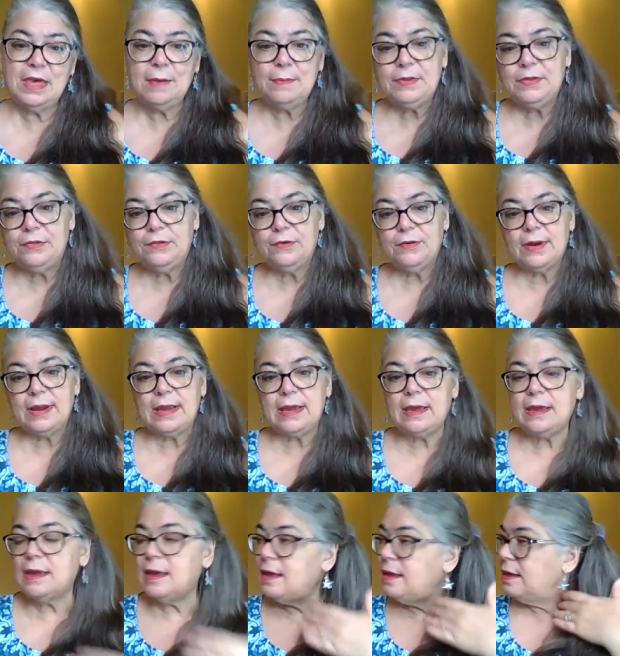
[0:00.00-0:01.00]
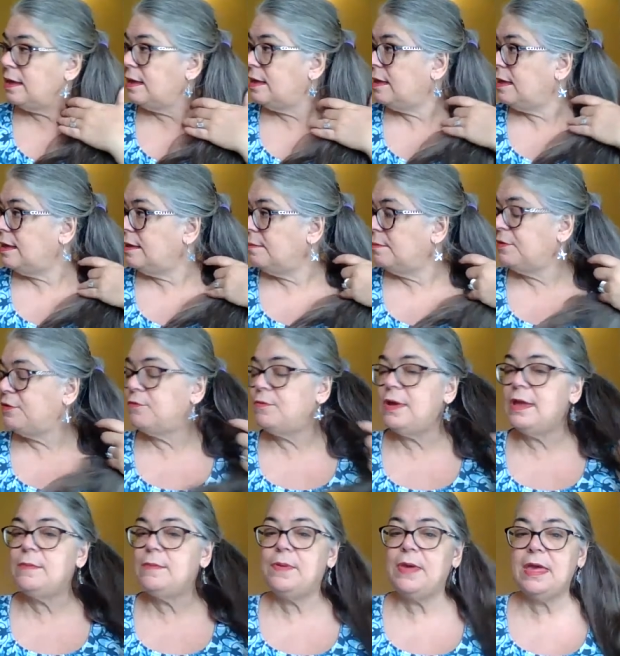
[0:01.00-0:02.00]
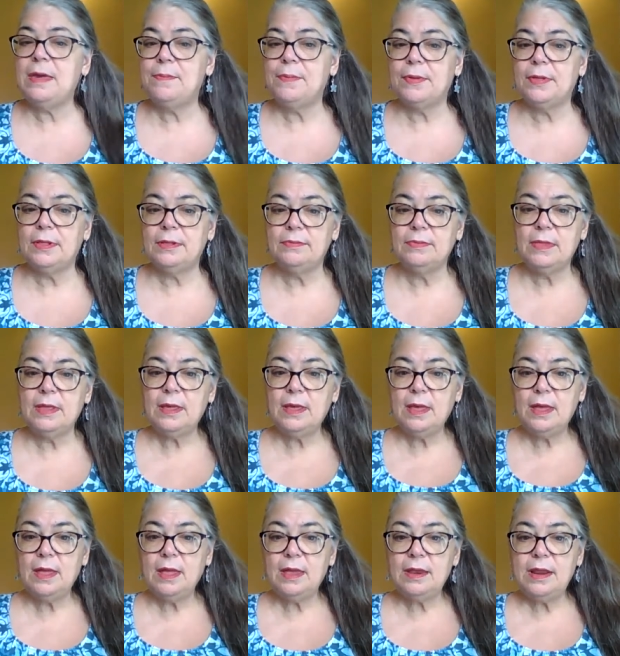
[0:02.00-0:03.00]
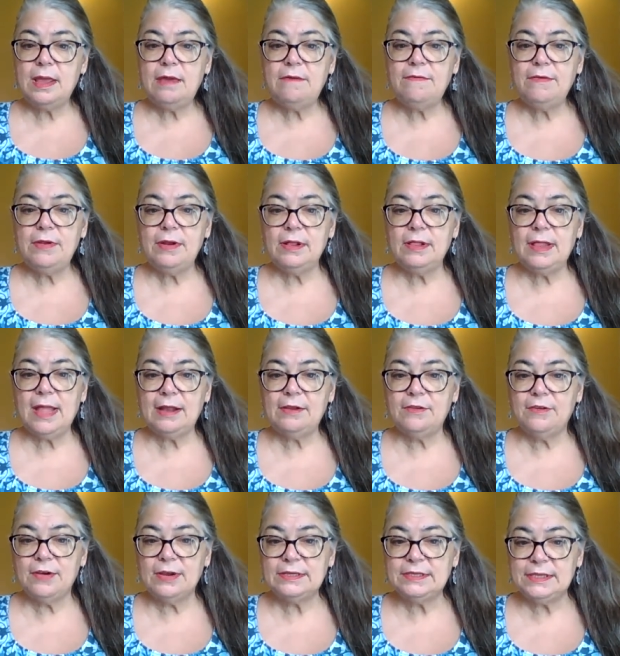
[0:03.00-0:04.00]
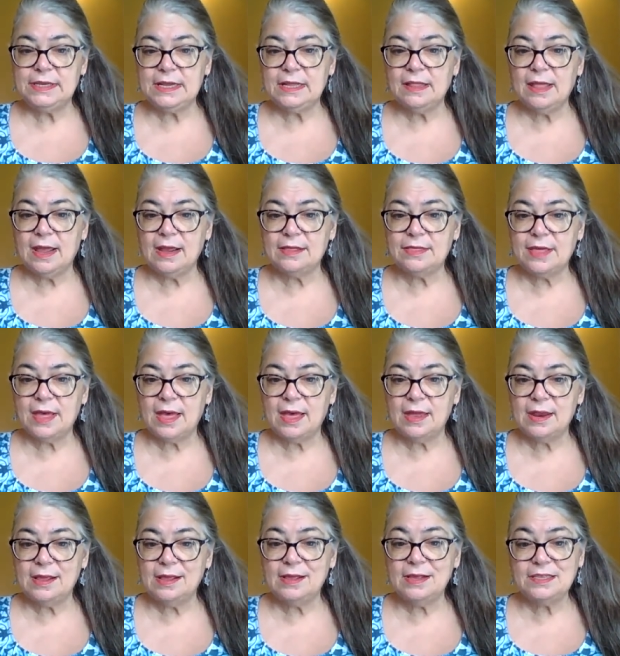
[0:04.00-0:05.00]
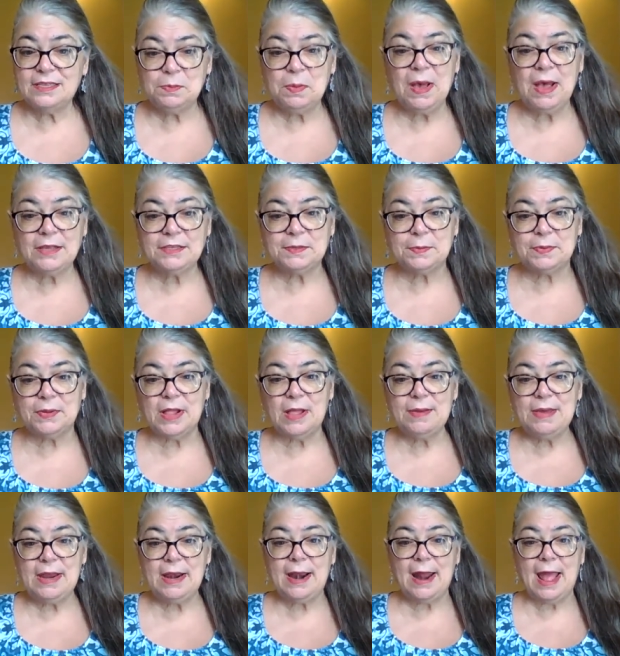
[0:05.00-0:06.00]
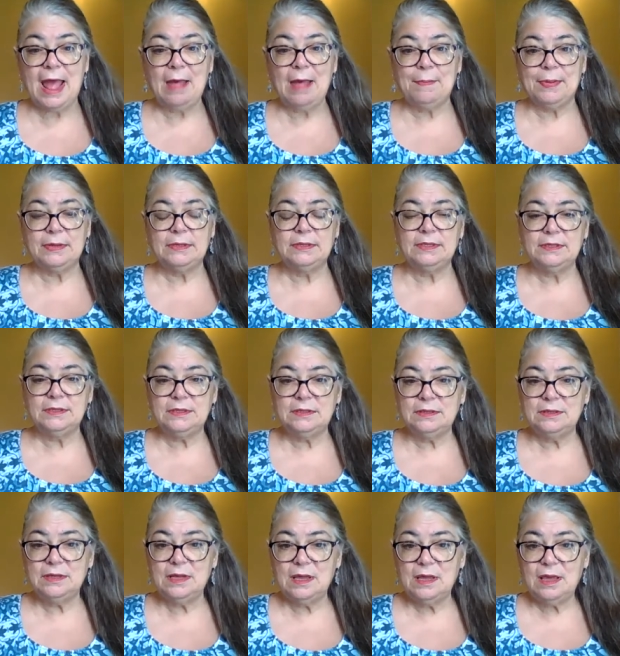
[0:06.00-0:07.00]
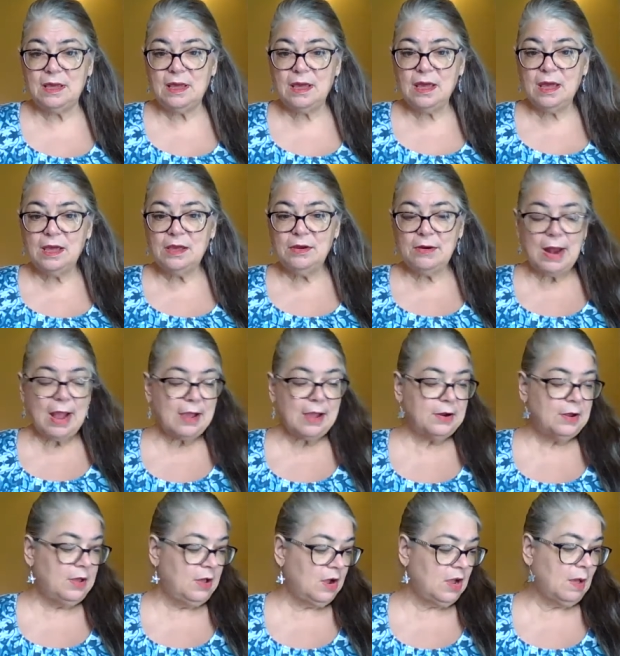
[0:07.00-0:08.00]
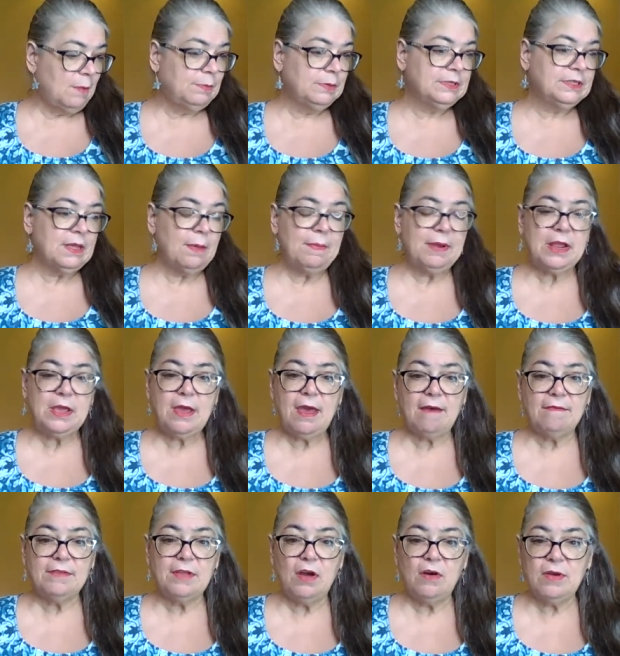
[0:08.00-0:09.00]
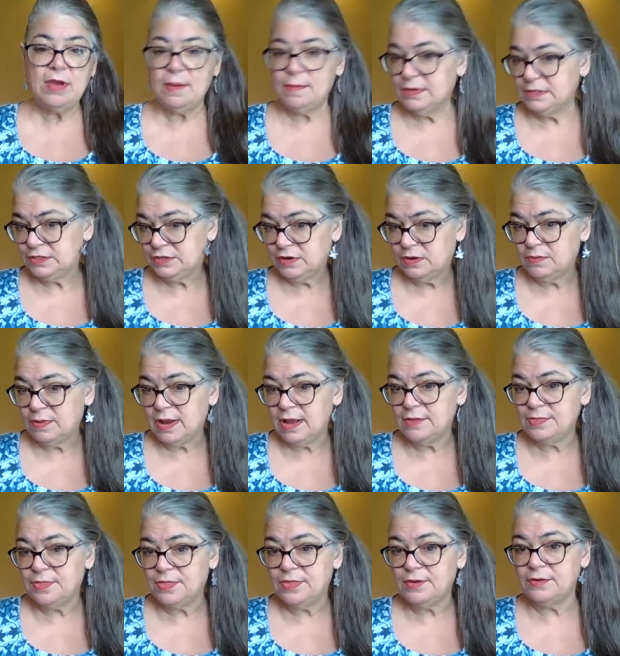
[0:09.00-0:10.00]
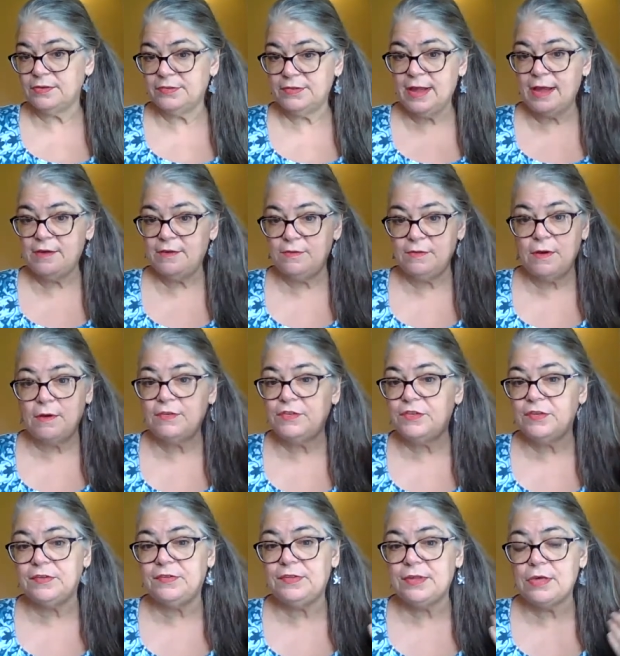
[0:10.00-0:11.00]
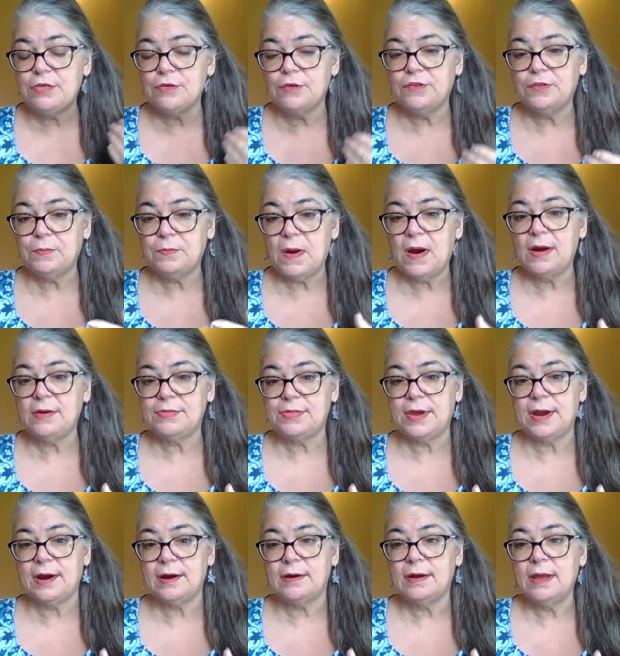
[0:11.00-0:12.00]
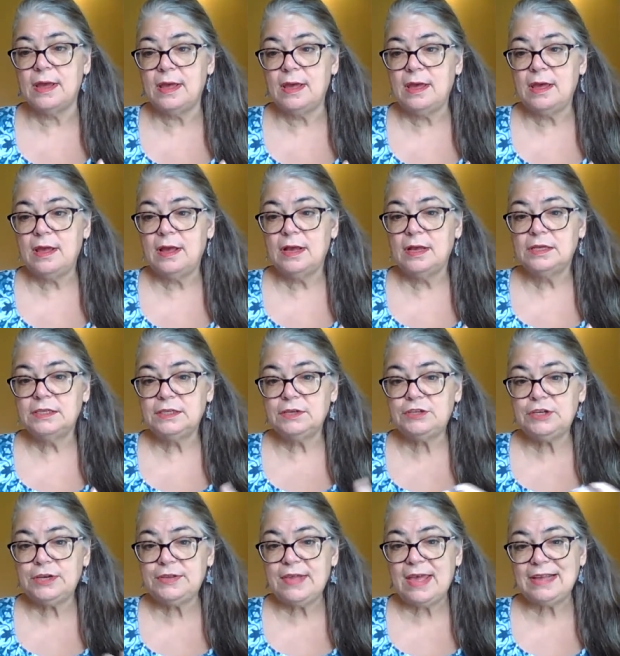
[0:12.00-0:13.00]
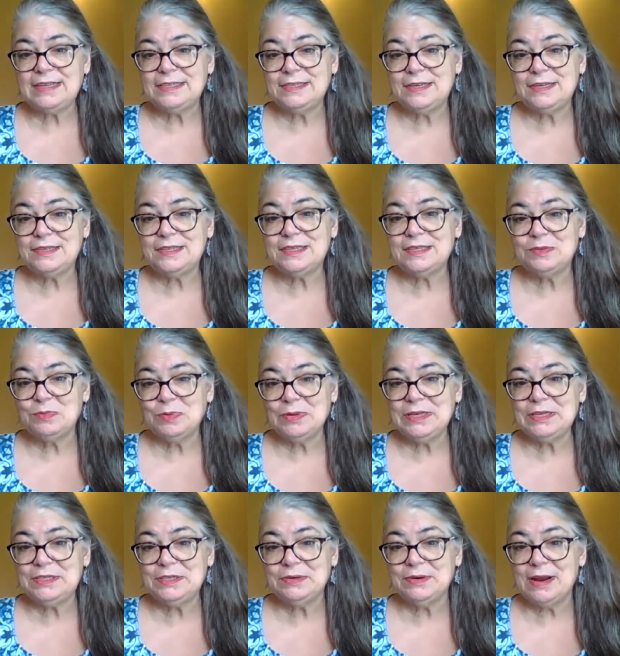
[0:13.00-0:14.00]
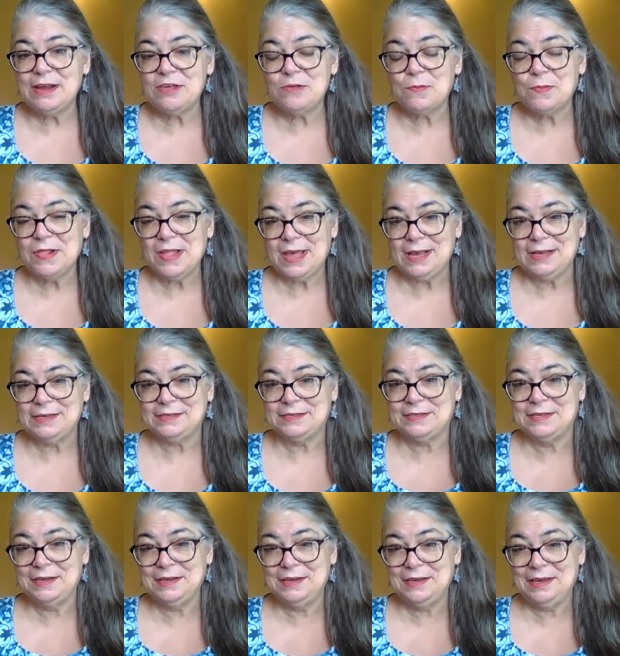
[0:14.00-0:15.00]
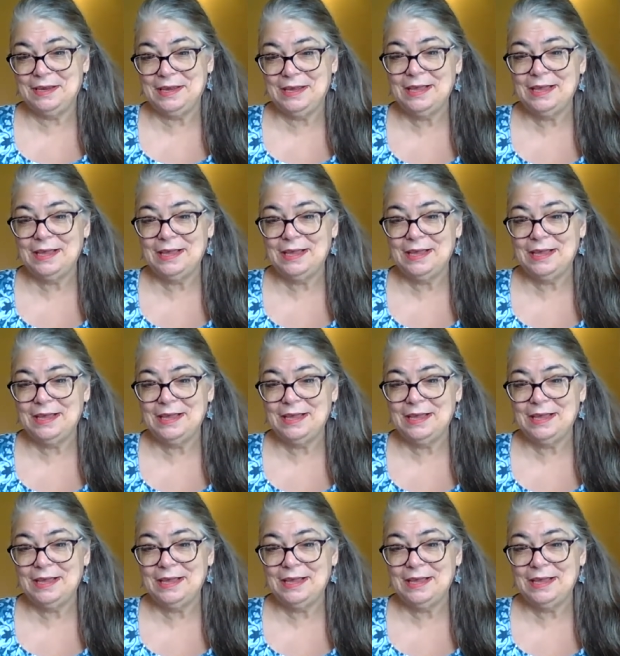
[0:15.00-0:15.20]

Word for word: chemistry between people and even electricity like that, it's possible. I mean, it happens. You're not going to hook up with somebody you have no chemistry with, that there's no, no essential spark there. So she takes it to this really strange place.